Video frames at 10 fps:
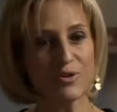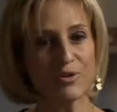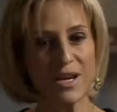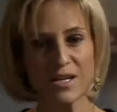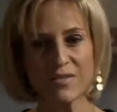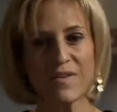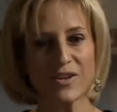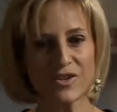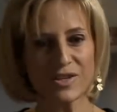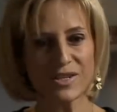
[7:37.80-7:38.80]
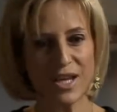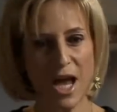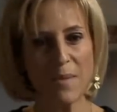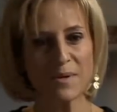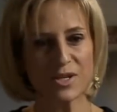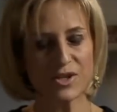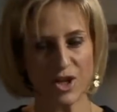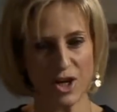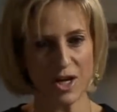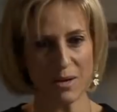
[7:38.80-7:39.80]
Your interventions came at a
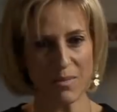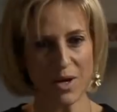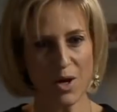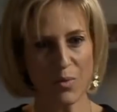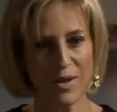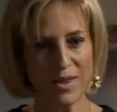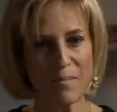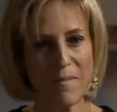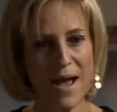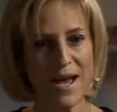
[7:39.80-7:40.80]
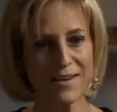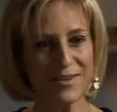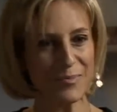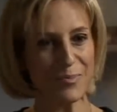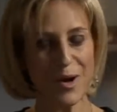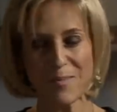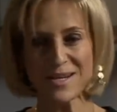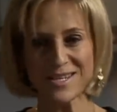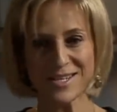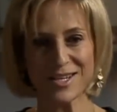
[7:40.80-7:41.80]
time when the man, the Prime
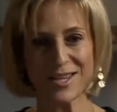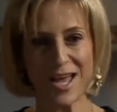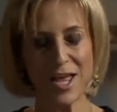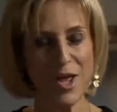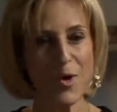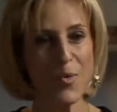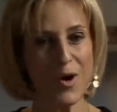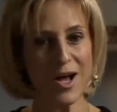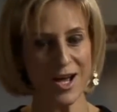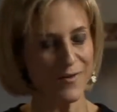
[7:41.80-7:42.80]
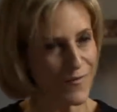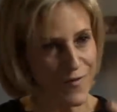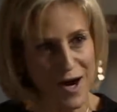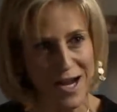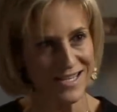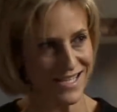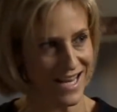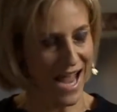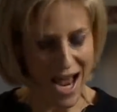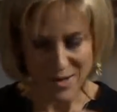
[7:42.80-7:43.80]
Minister that you were
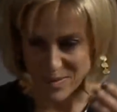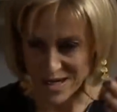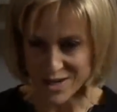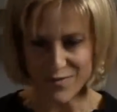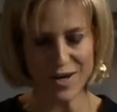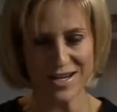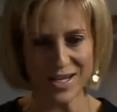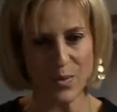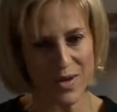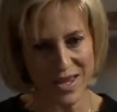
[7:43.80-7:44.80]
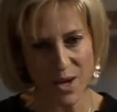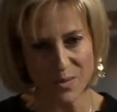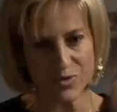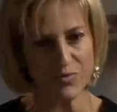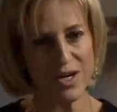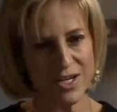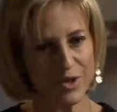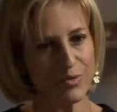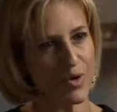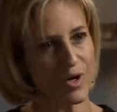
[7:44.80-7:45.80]
advising, had been advising, whether he was right
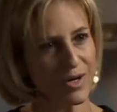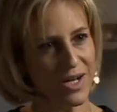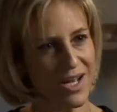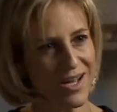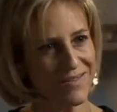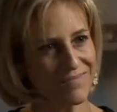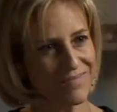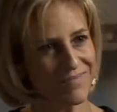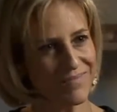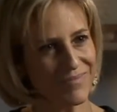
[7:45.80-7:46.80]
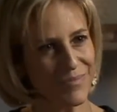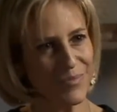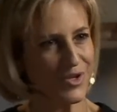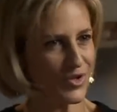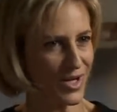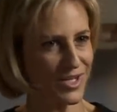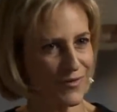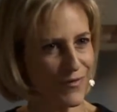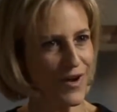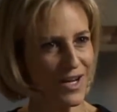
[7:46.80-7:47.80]
or wrong, was trying to
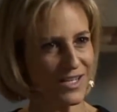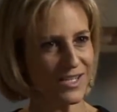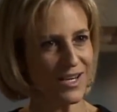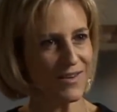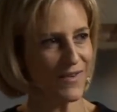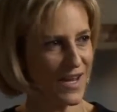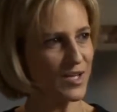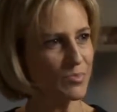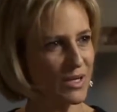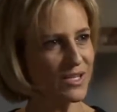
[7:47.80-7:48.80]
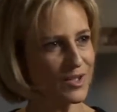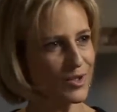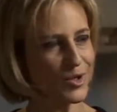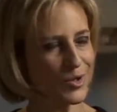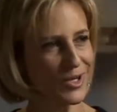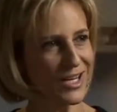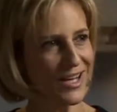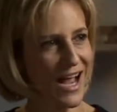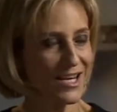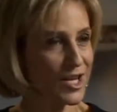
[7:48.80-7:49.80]
fight for his political corner,
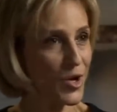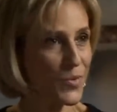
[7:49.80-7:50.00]
and